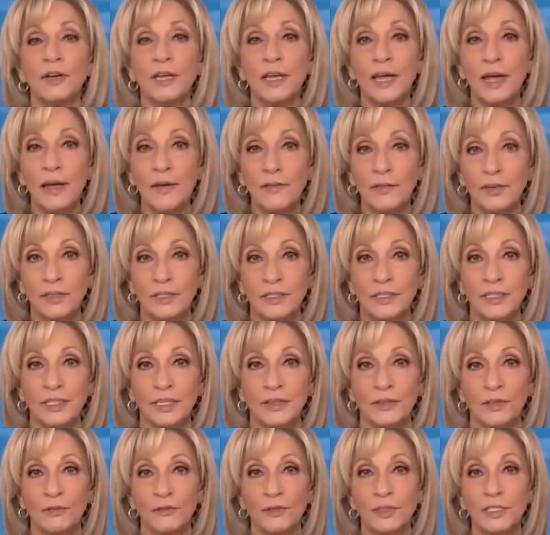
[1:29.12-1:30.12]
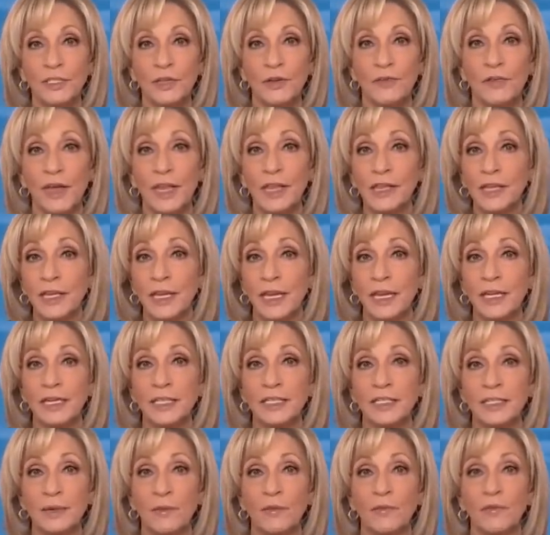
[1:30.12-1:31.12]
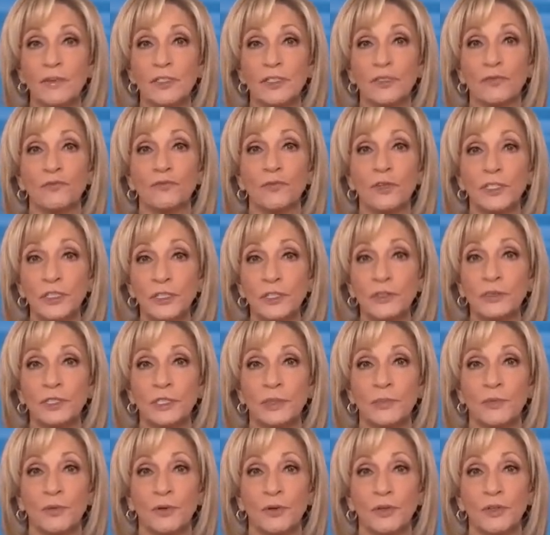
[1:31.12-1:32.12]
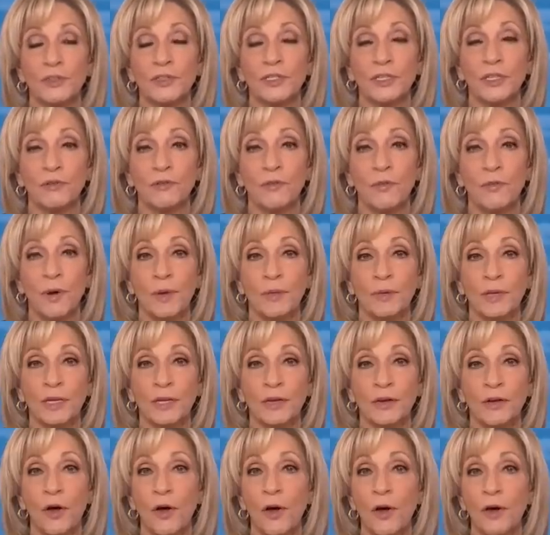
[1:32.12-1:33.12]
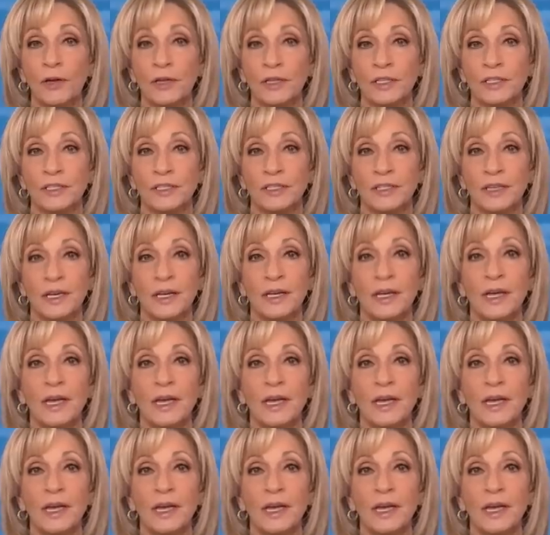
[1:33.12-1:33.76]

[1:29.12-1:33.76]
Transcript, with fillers: Kevins at the risk of alienating some of his original supporters in the Republican caucus.